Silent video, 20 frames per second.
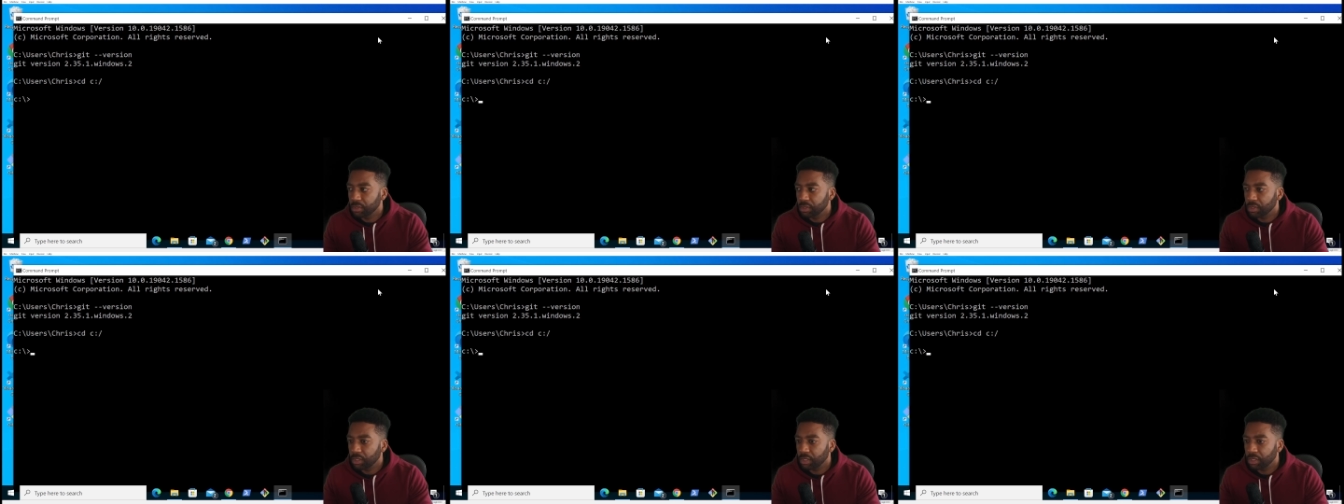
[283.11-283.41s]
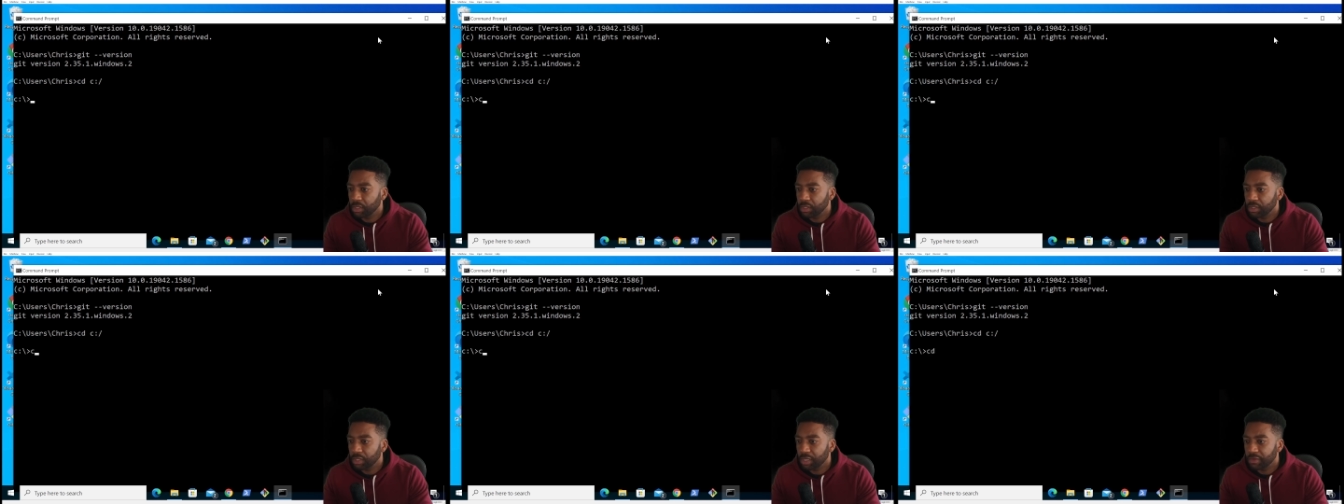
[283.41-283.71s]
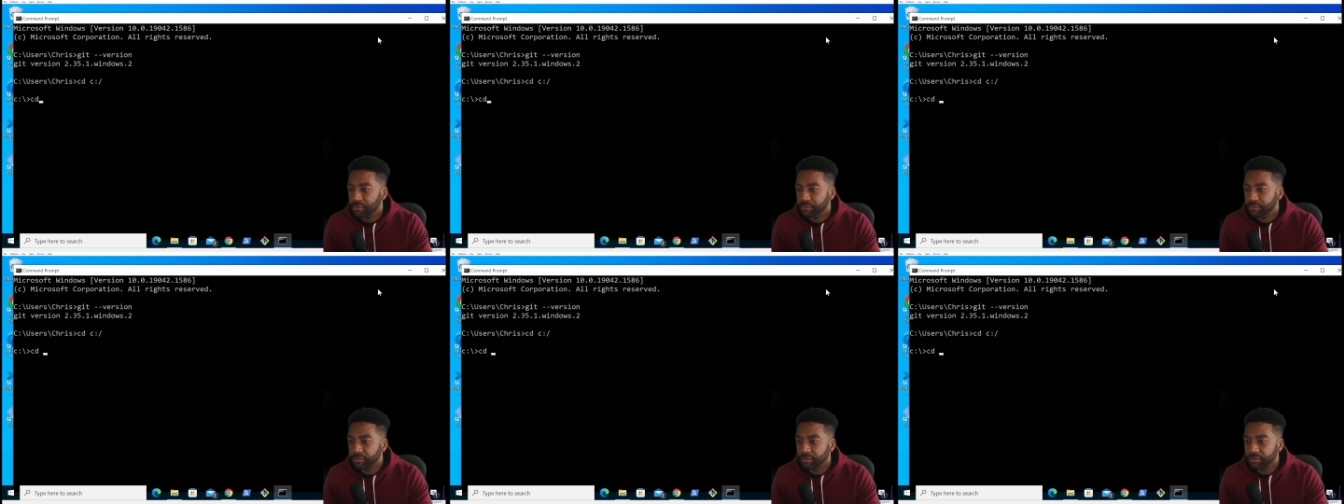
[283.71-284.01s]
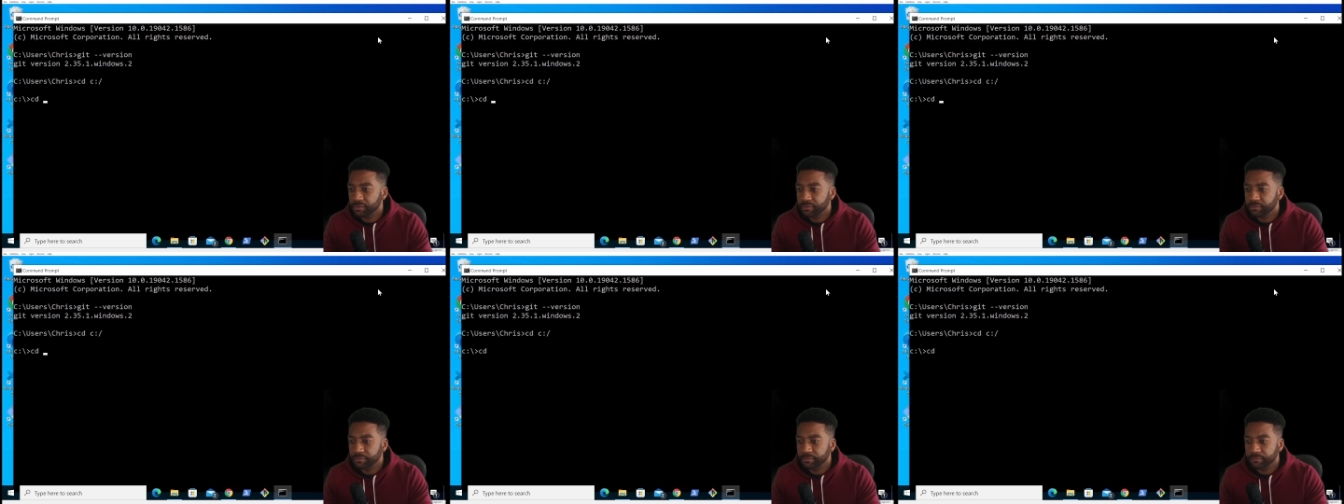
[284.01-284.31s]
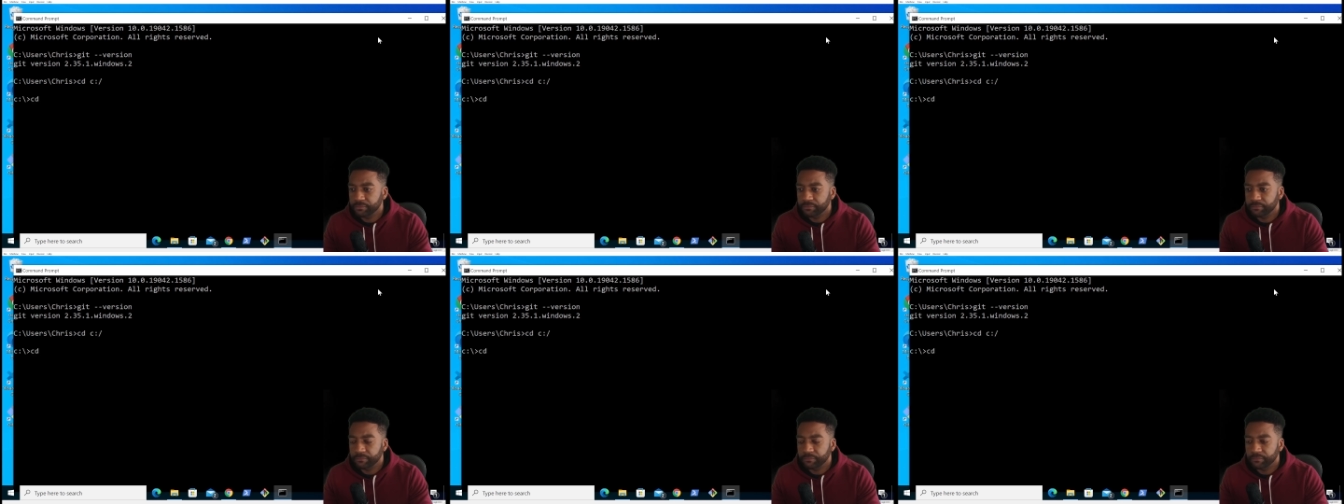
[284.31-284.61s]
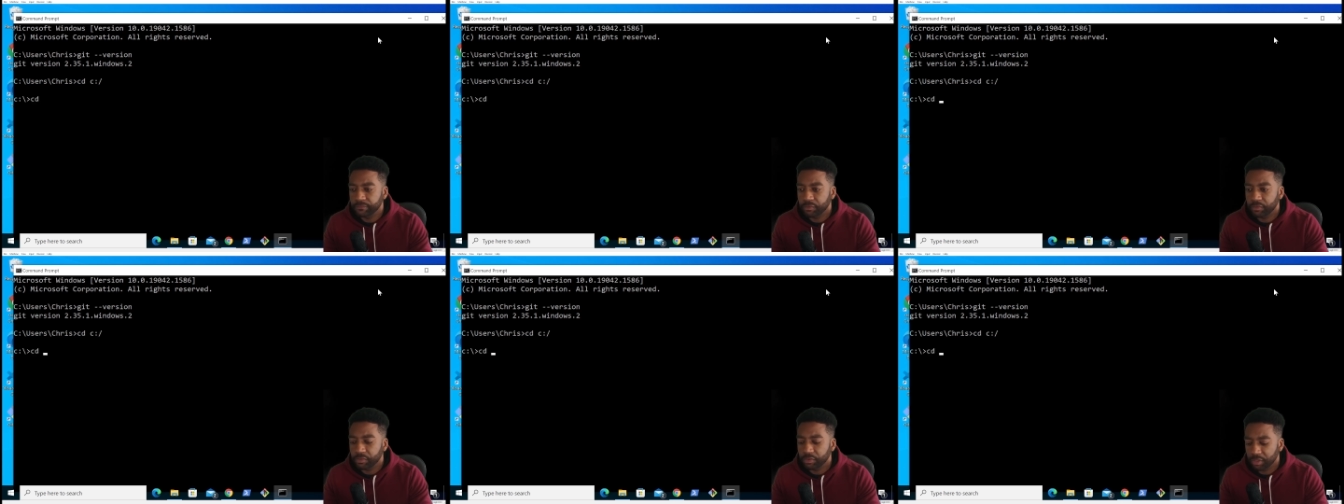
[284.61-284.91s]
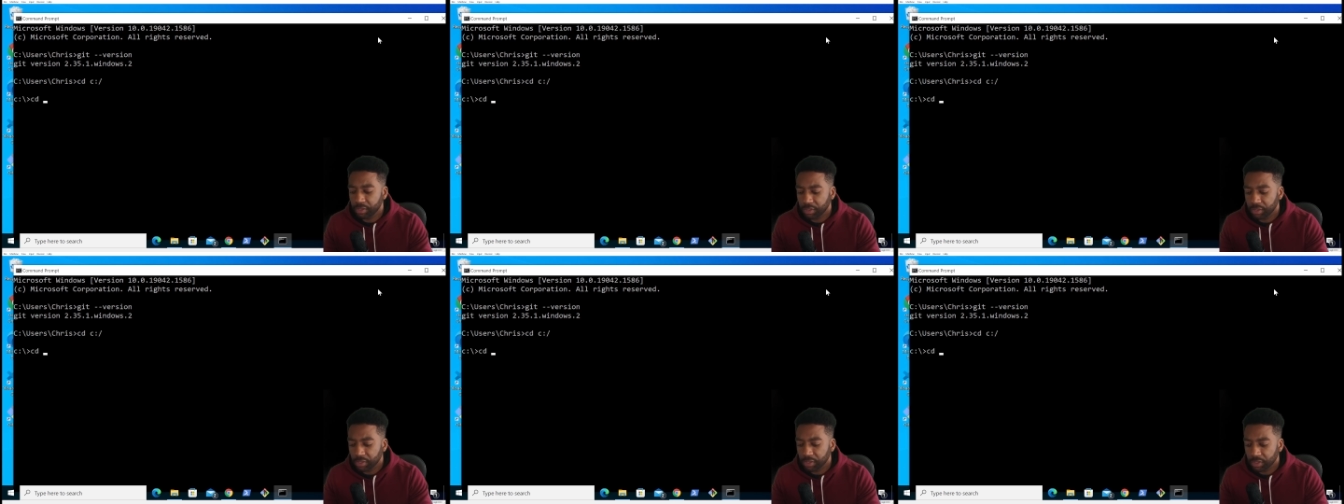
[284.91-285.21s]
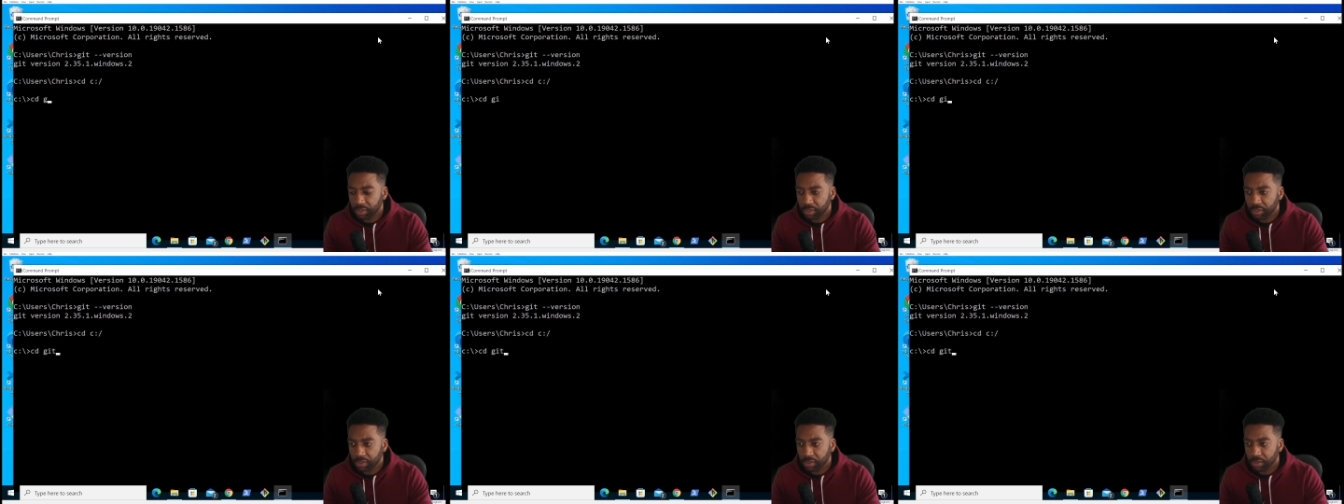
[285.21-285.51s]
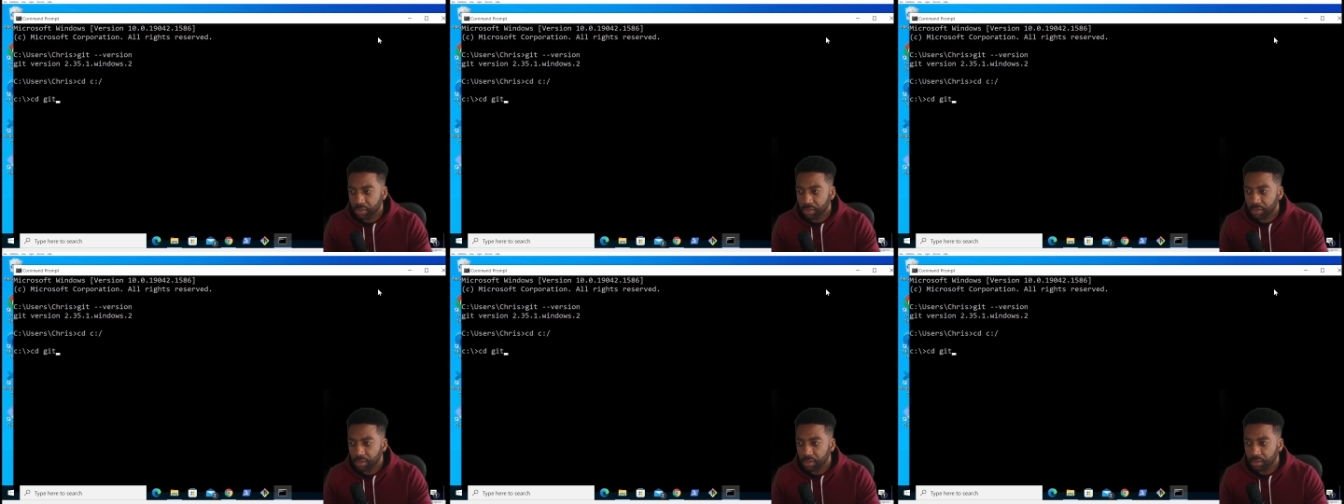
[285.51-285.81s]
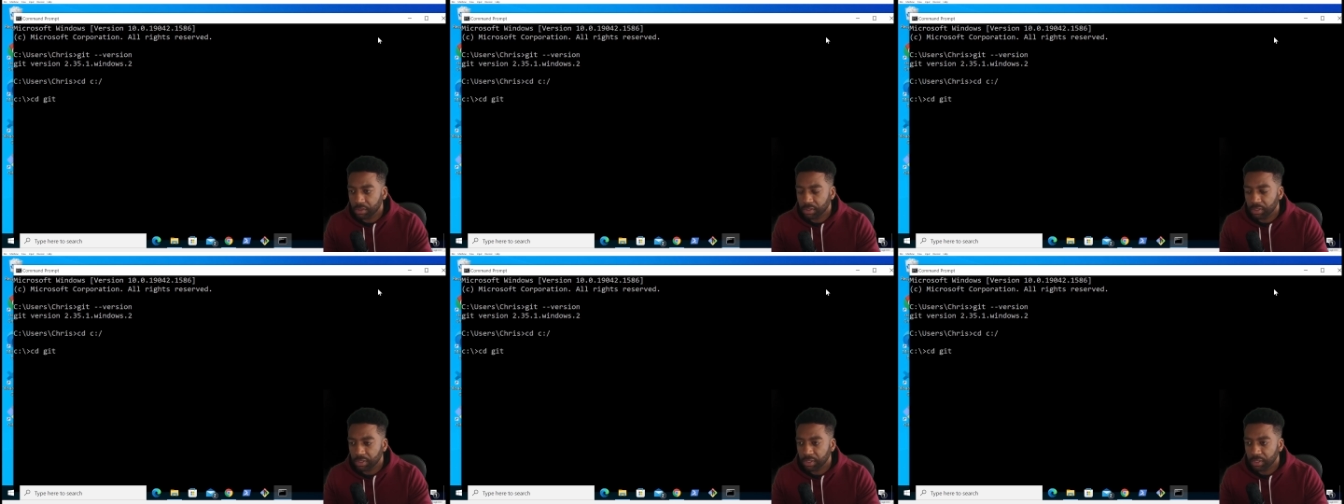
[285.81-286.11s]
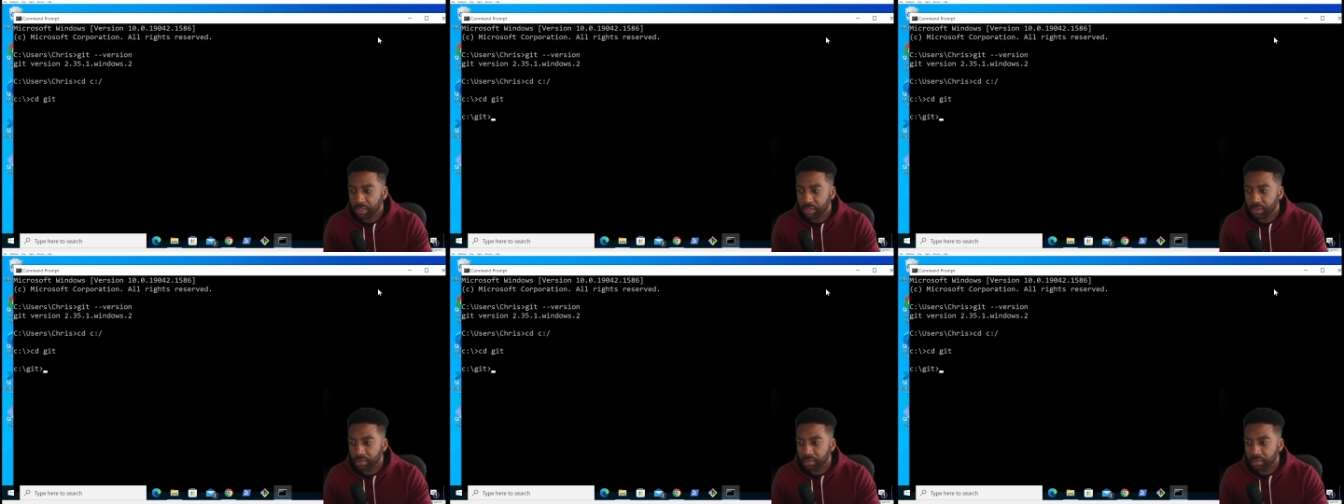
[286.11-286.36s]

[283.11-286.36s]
I already have a folder in here called Git,